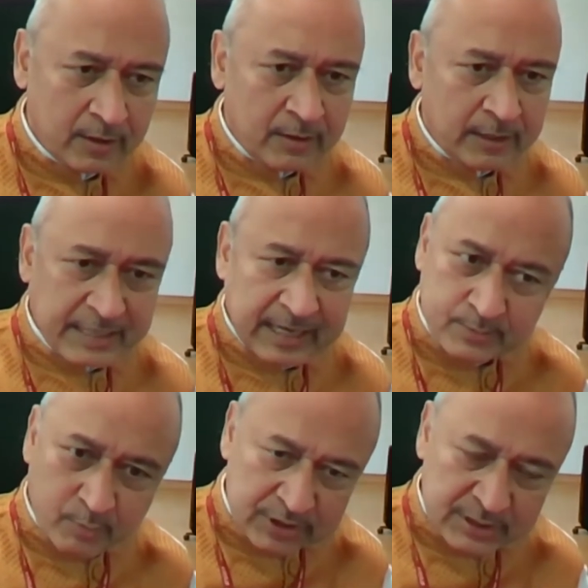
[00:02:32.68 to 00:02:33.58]
it has
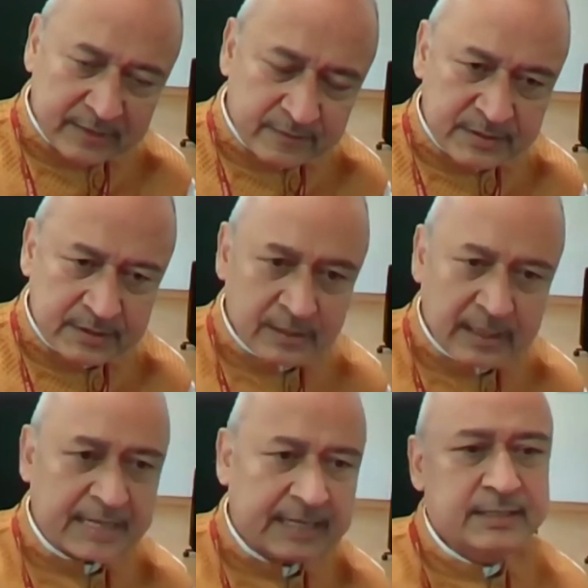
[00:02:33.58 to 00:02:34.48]
positives, it
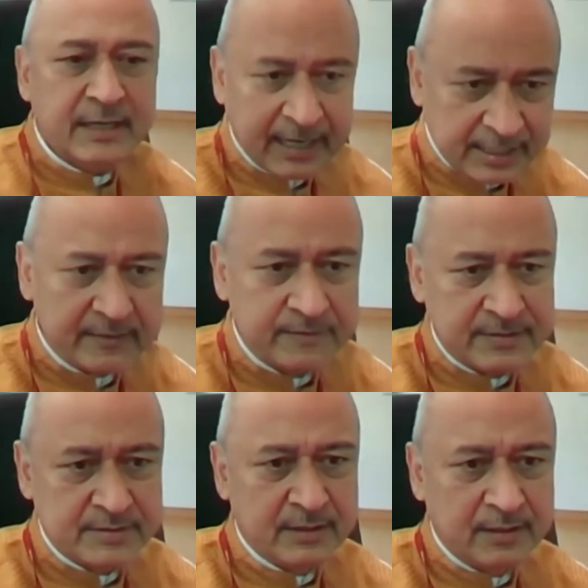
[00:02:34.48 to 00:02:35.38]
has negatives.
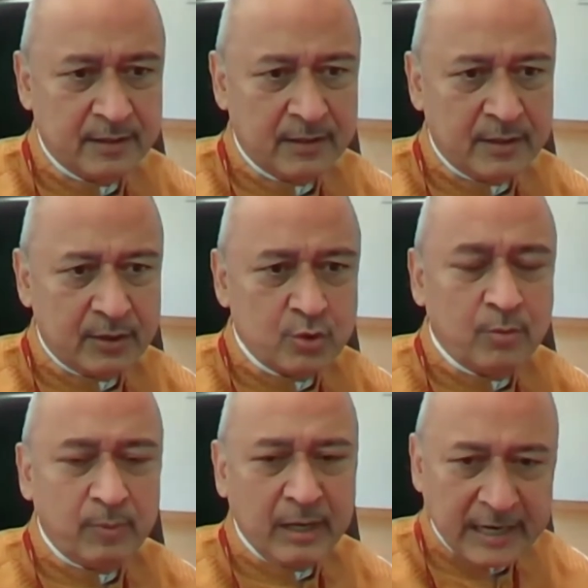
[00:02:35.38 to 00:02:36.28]
So
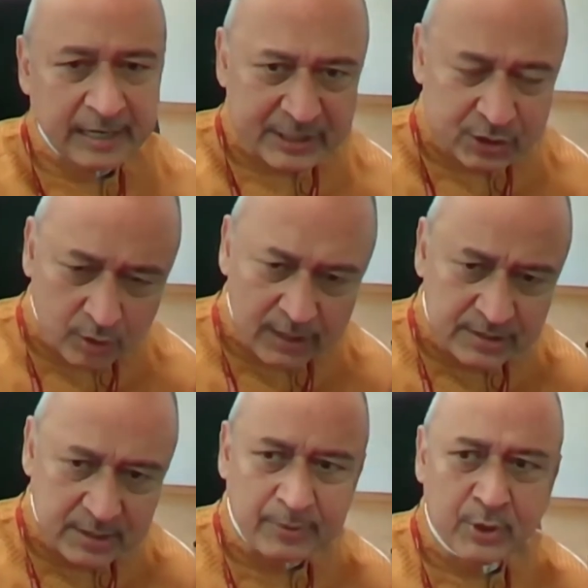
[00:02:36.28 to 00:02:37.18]
let us not
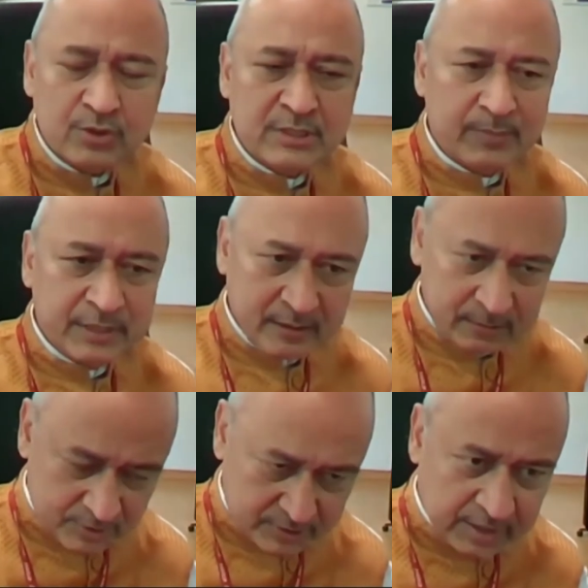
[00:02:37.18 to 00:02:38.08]
jump into something
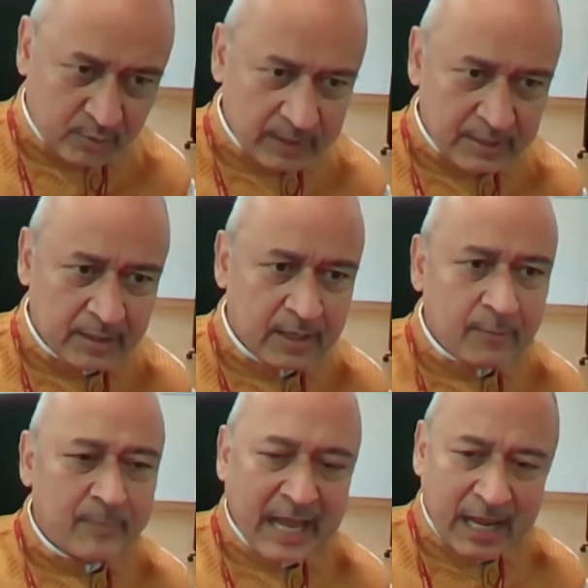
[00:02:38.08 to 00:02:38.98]
straight away,
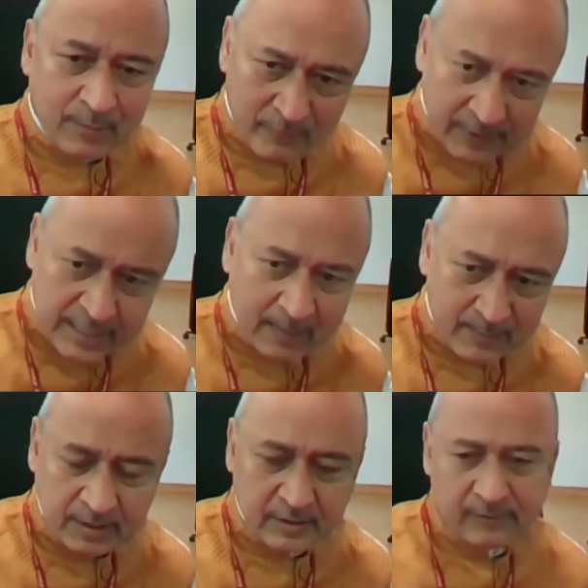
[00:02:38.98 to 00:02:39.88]
but I'll be very happy
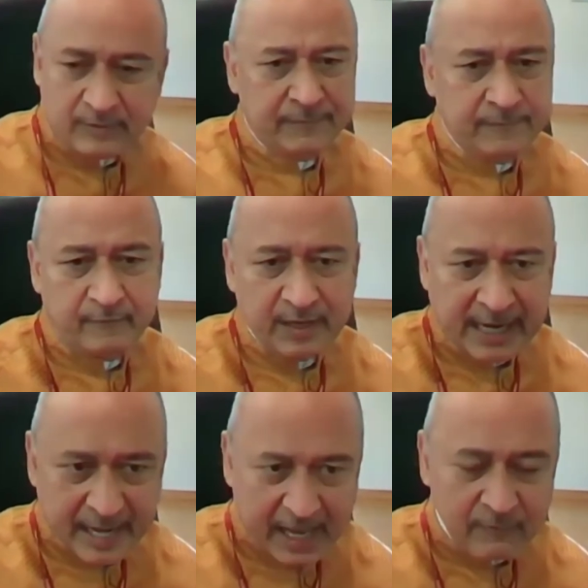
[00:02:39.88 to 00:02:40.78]
if we can
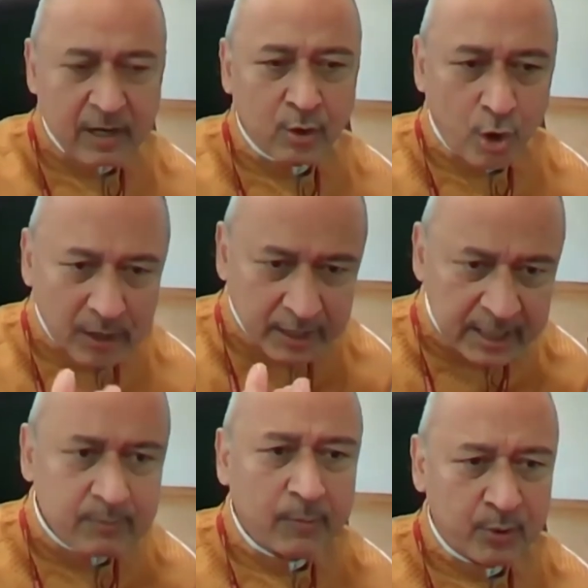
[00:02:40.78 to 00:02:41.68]
have a concrete
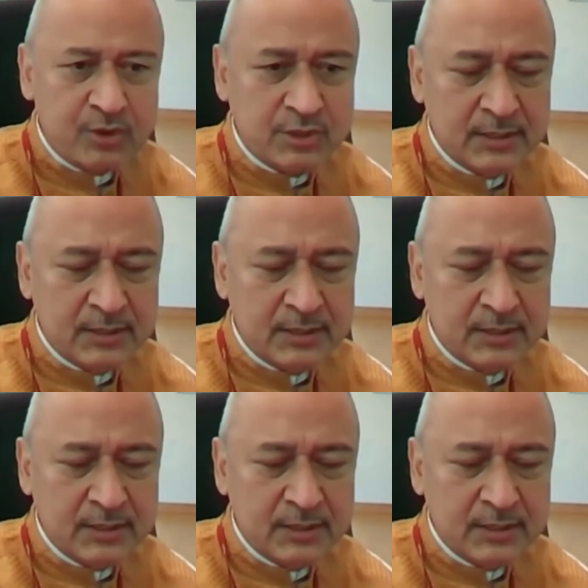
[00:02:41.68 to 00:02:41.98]
proposal.